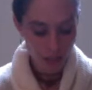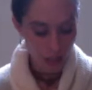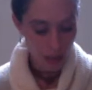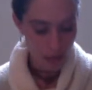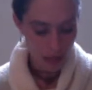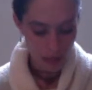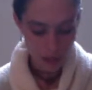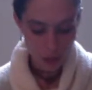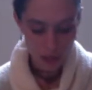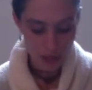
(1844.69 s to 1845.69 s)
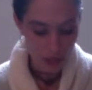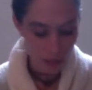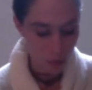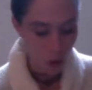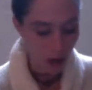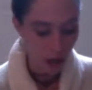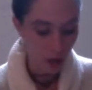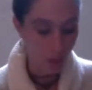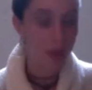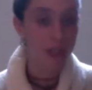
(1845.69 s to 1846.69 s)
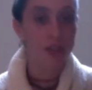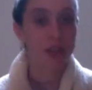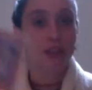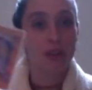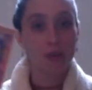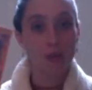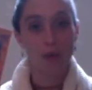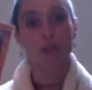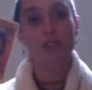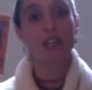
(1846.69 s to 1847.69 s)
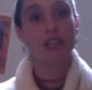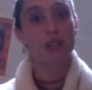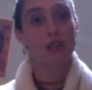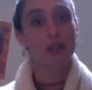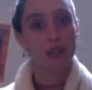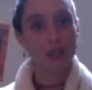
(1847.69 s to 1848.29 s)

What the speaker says: I made a choice and I'm walking away so that the world can turn.